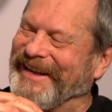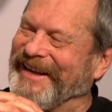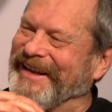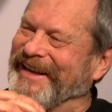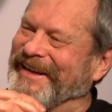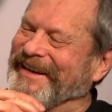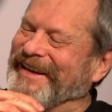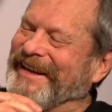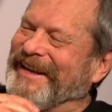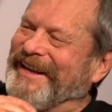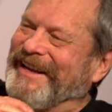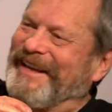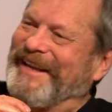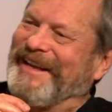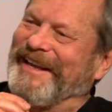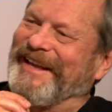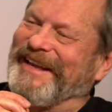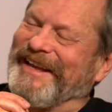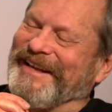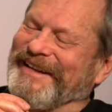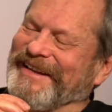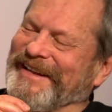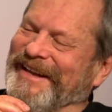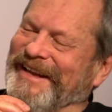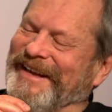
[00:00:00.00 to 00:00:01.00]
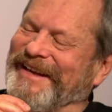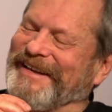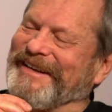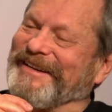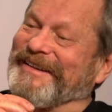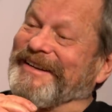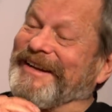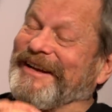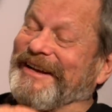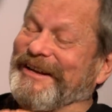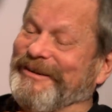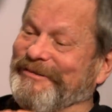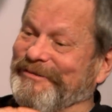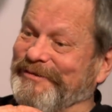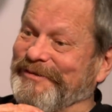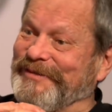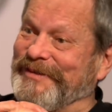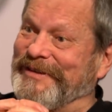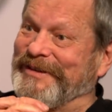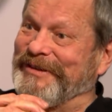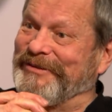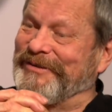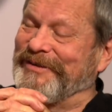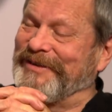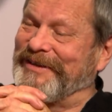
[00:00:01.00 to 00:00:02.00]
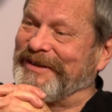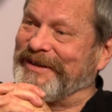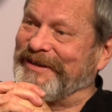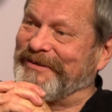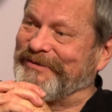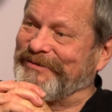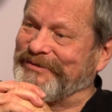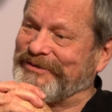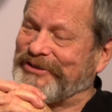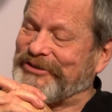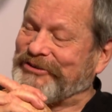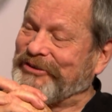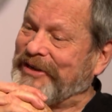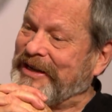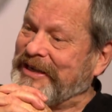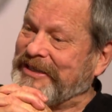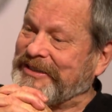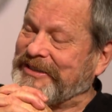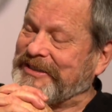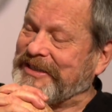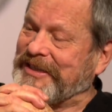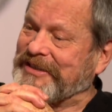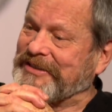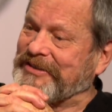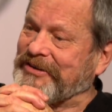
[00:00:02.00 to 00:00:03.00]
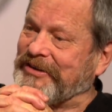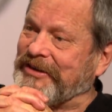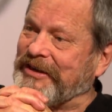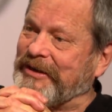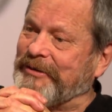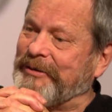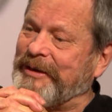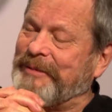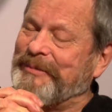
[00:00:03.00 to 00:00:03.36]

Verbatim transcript: and it had a lot of there were a lot of strange things going on.